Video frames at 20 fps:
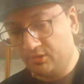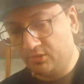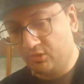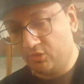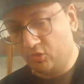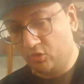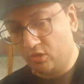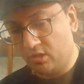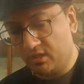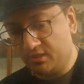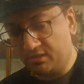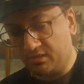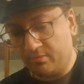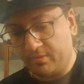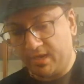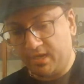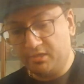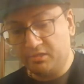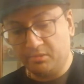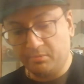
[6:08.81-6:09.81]
Nor does it
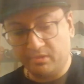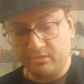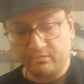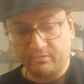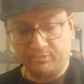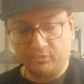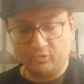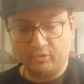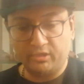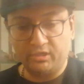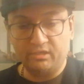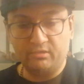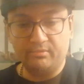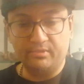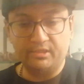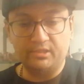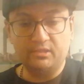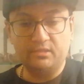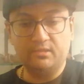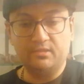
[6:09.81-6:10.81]
matter to me with pu'er
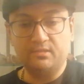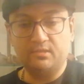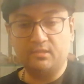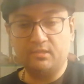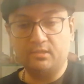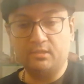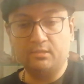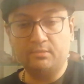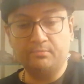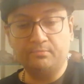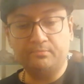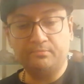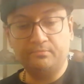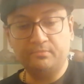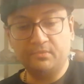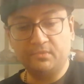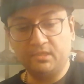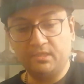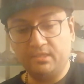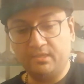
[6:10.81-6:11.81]
because
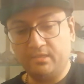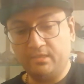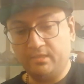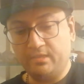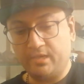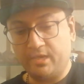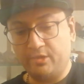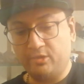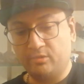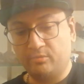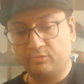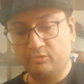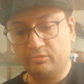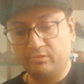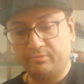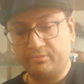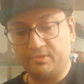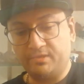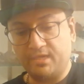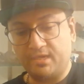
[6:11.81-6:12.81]
I don't brew
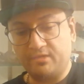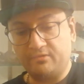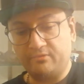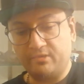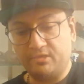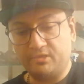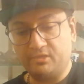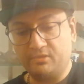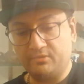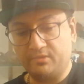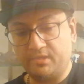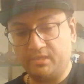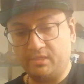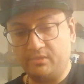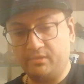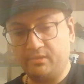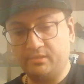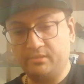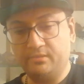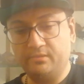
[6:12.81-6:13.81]
with precise ratios
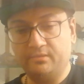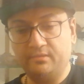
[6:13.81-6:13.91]
anyway.